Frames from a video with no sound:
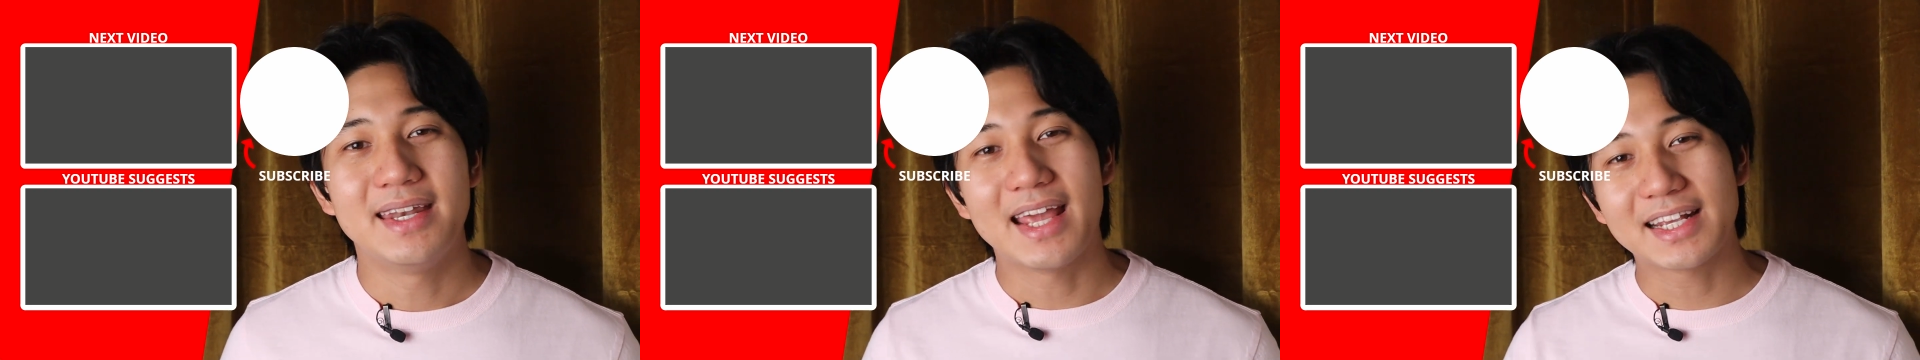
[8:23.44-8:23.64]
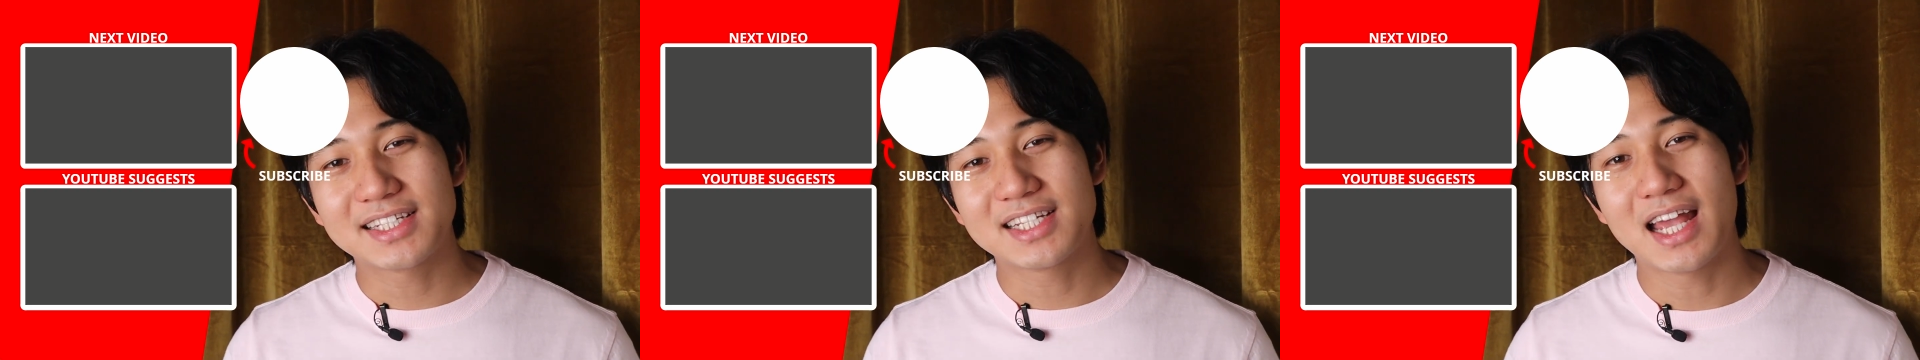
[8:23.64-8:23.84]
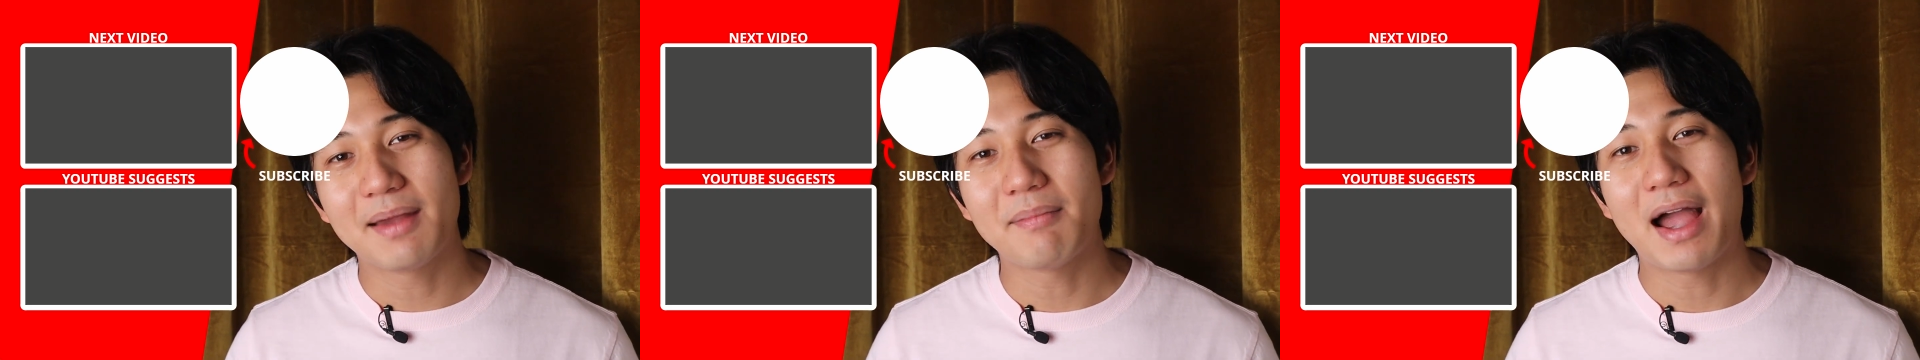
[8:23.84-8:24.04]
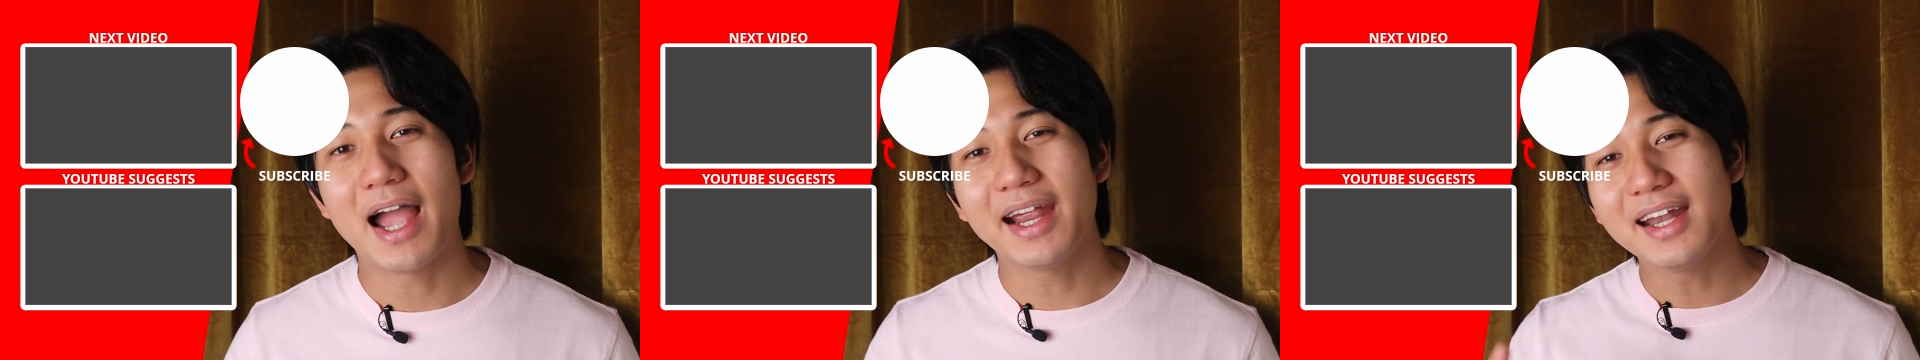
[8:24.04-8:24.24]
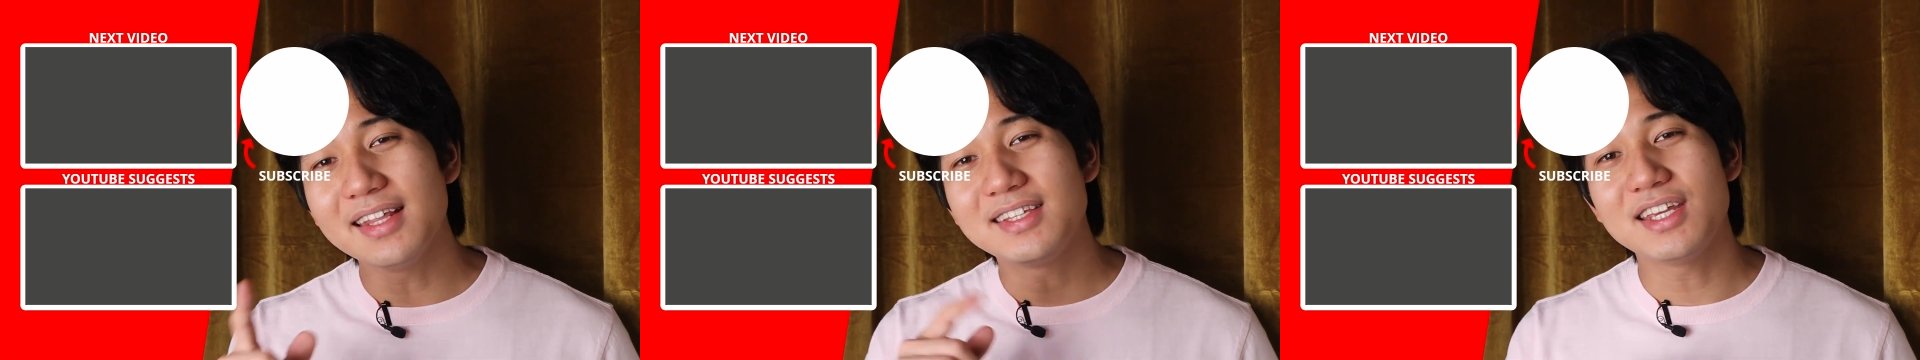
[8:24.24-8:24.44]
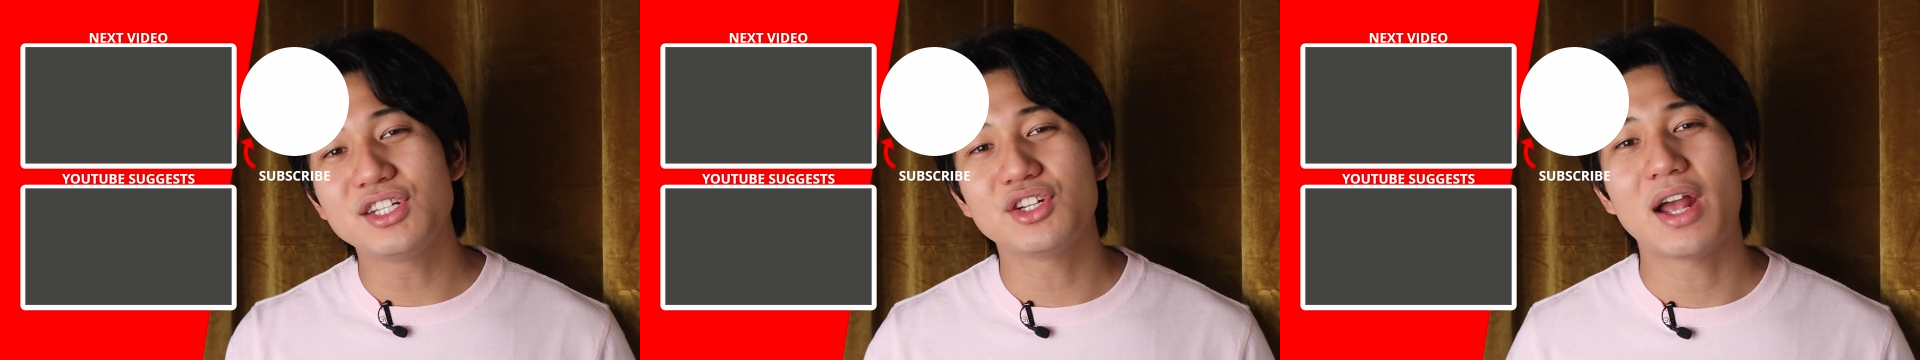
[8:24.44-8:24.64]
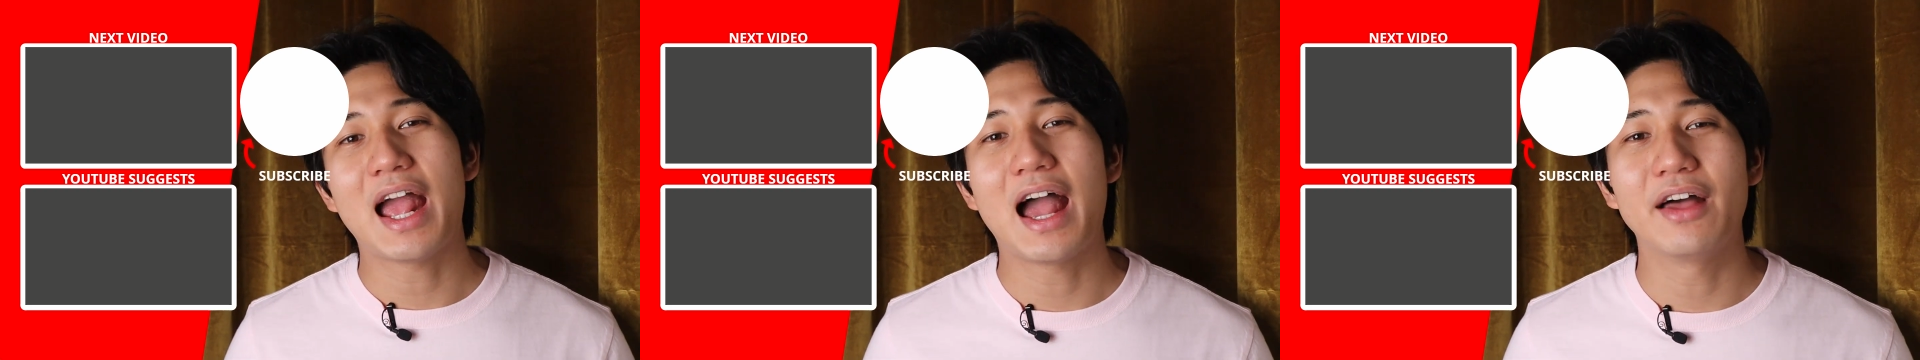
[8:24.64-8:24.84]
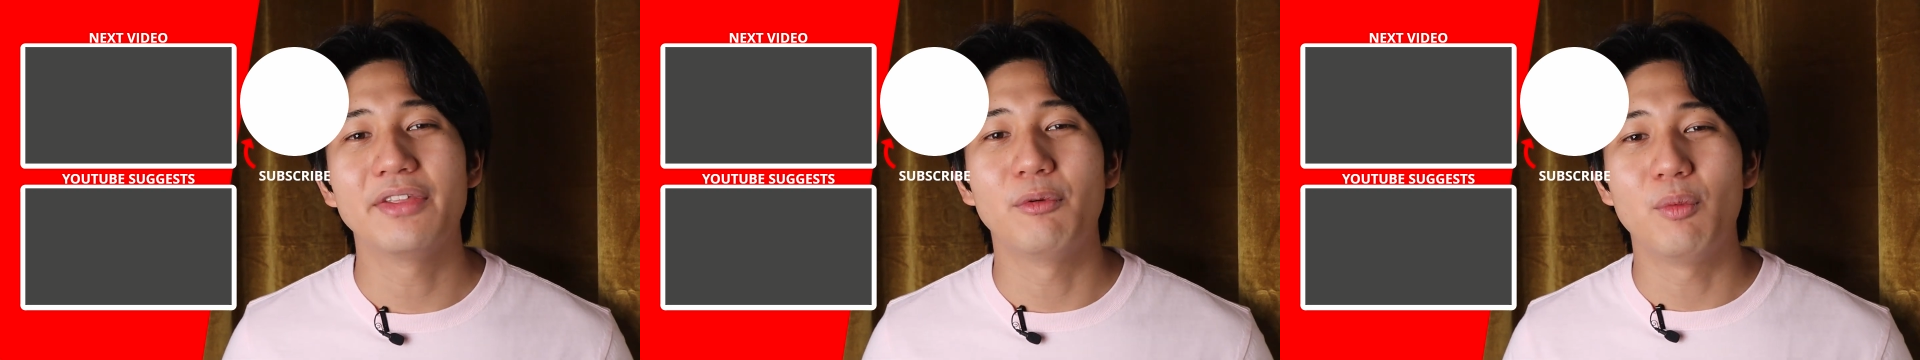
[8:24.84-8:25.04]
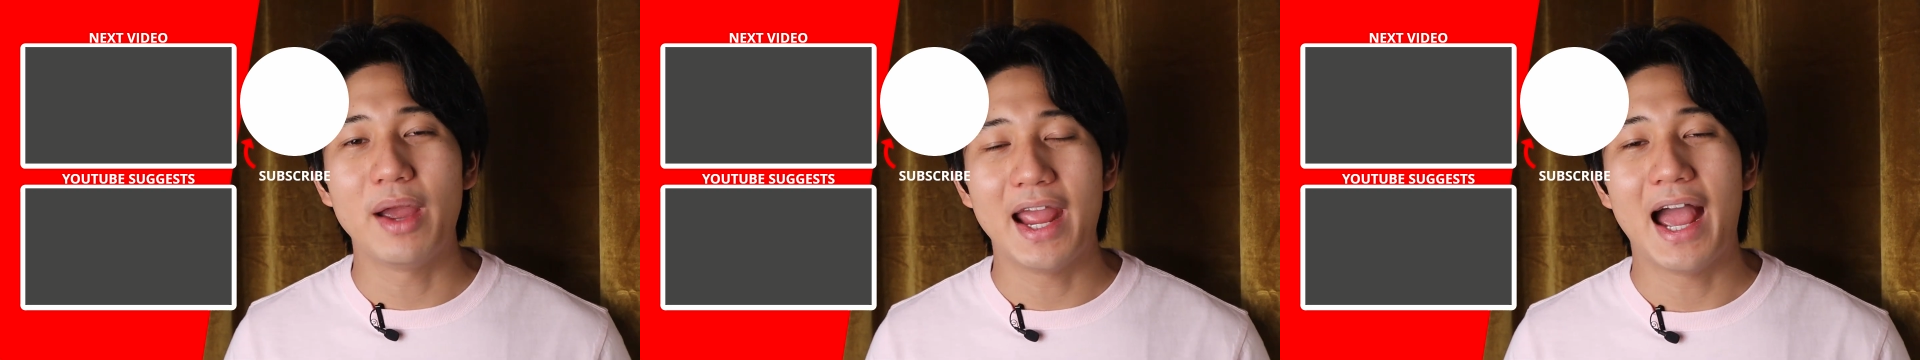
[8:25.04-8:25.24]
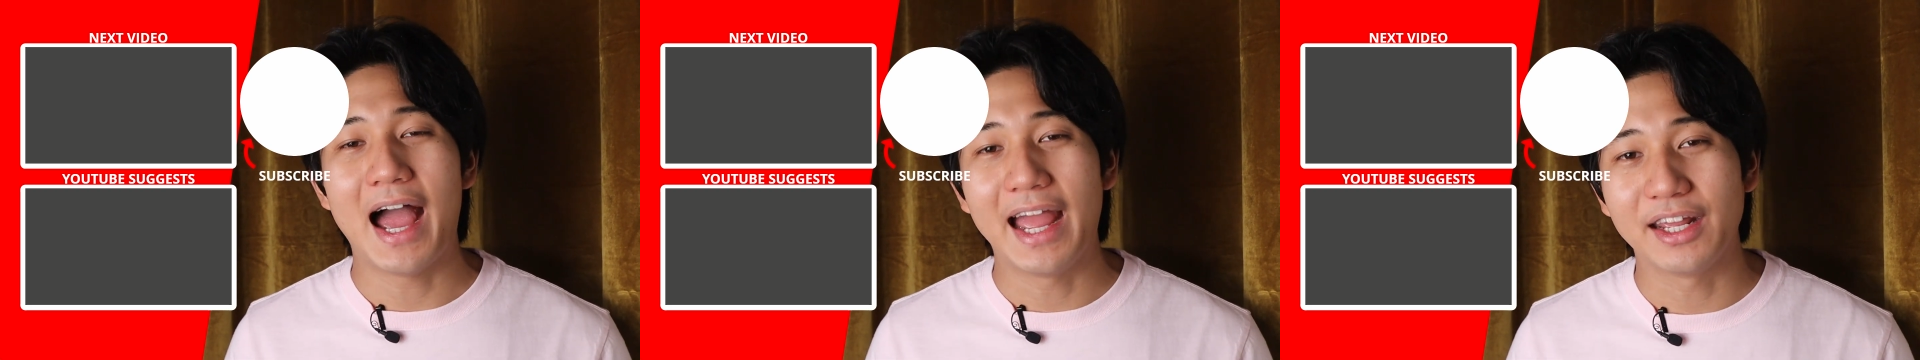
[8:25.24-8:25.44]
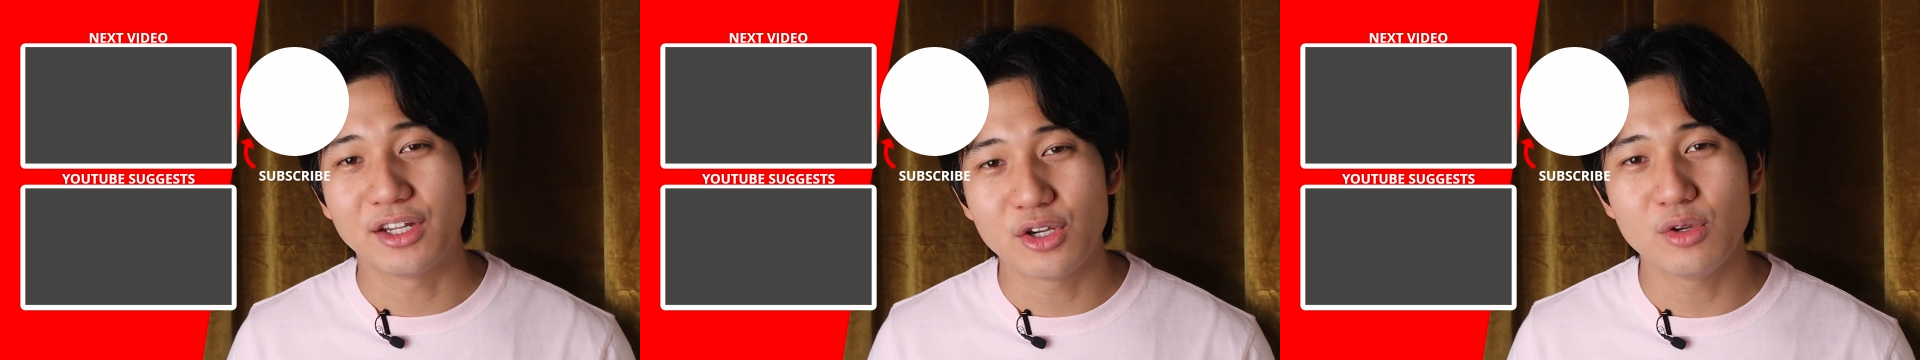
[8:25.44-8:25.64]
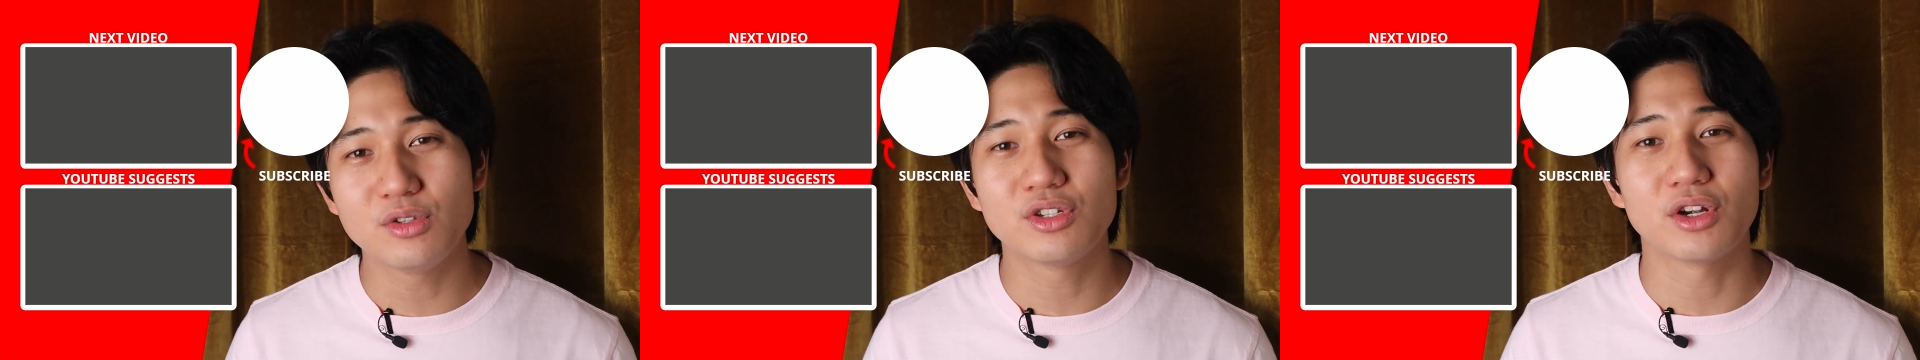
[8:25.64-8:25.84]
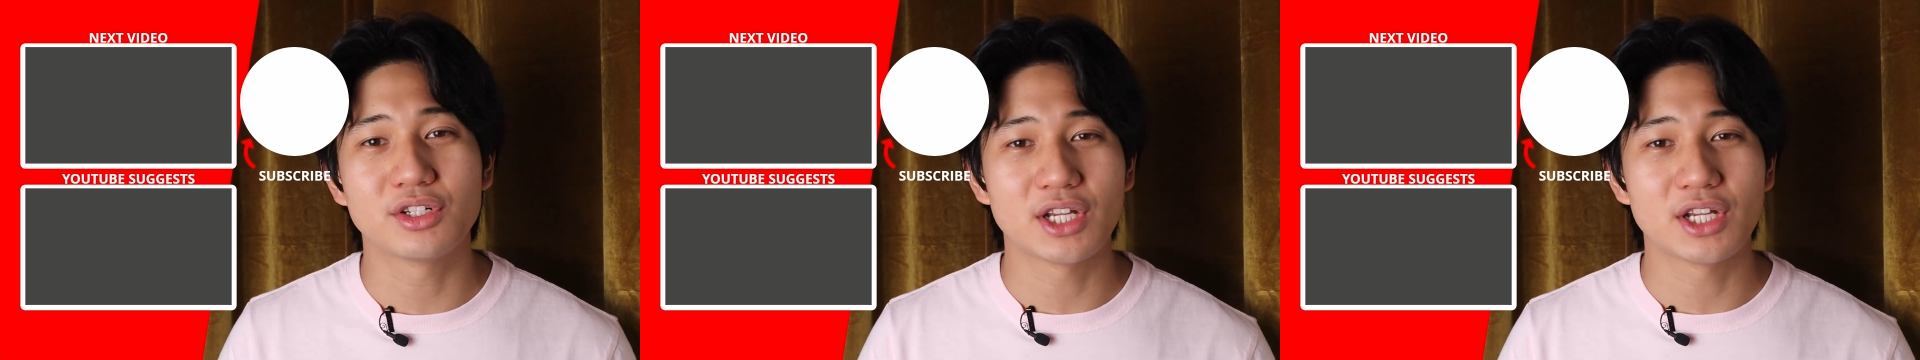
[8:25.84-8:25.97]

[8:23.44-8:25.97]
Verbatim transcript: Next time, I'm gonna teach you how the way haikus